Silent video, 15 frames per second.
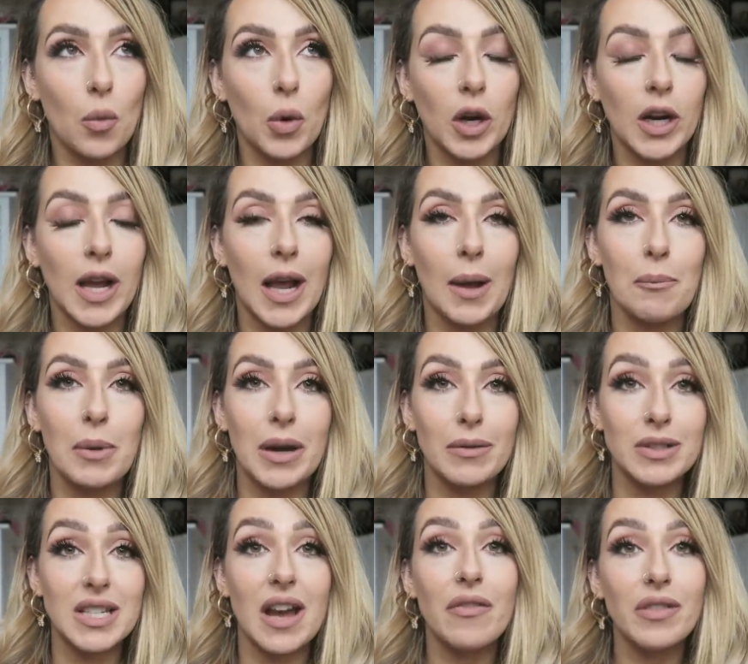working but I
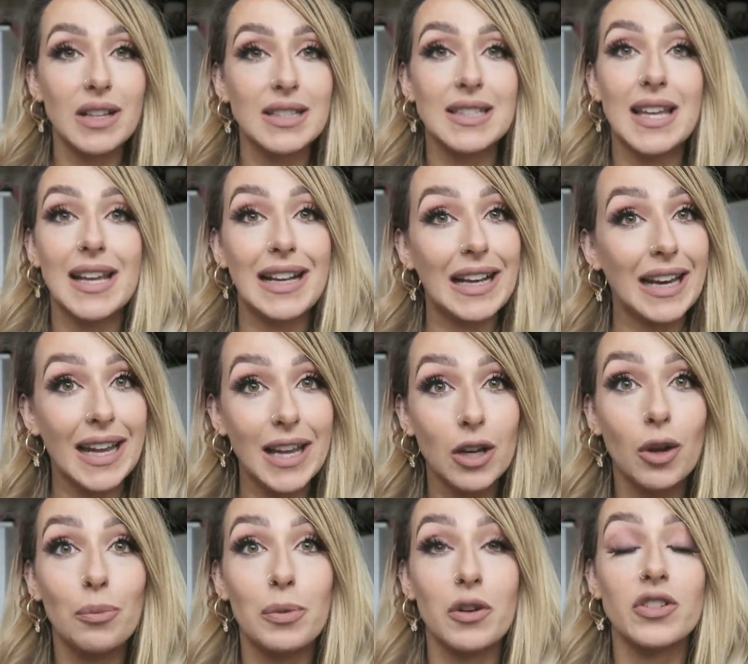would definitely say clean
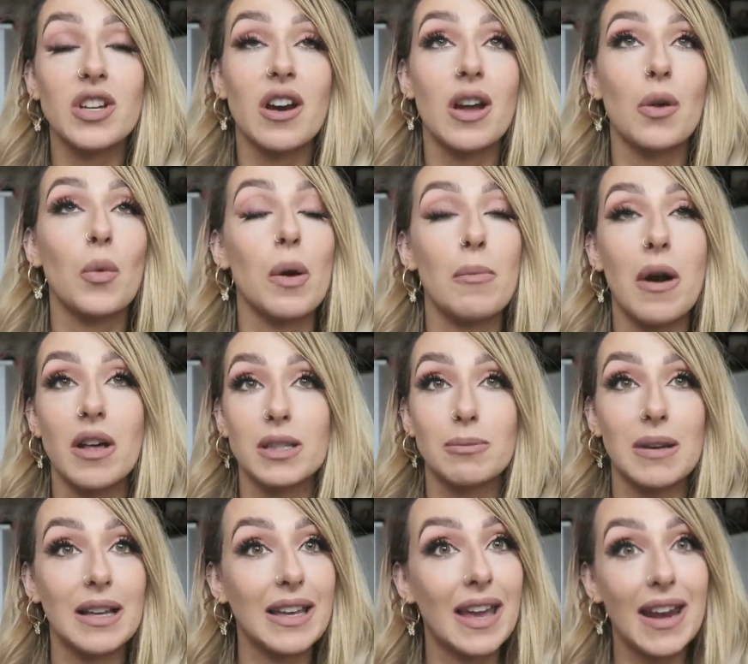up your diet where
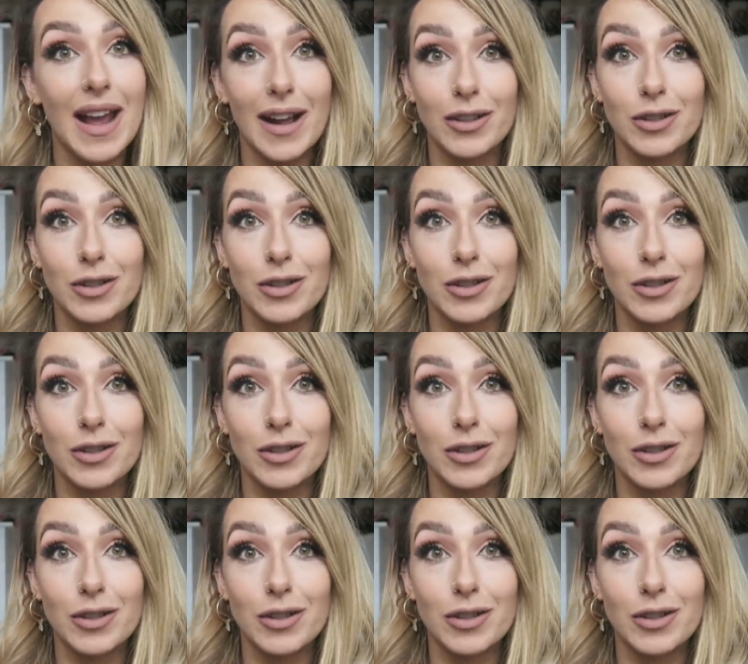possible and get